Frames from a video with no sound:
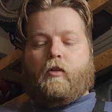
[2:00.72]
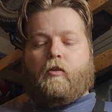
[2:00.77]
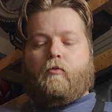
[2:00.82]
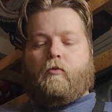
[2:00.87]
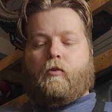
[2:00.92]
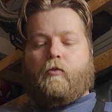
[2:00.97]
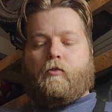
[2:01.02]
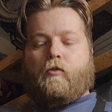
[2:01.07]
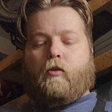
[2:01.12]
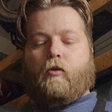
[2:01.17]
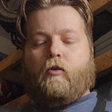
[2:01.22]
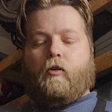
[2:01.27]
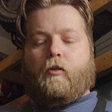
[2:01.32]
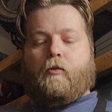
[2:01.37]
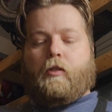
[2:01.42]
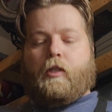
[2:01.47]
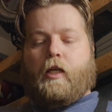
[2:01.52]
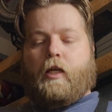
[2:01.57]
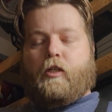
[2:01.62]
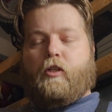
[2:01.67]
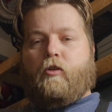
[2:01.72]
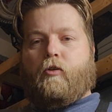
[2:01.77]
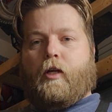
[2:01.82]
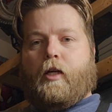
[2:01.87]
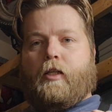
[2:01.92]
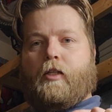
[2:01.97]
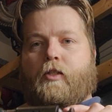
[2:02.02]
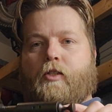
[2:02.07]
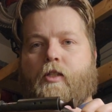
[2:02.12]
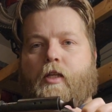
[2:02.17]
when it was loaded, and you
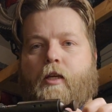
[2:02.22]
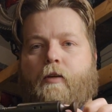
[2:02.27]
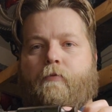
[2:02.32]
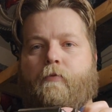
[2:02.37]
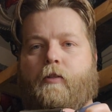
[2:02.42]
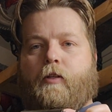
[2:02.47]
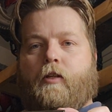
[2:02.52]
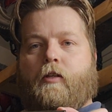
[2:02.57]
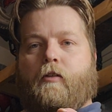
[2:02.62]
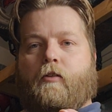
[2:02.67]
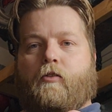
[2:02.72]
had the safety.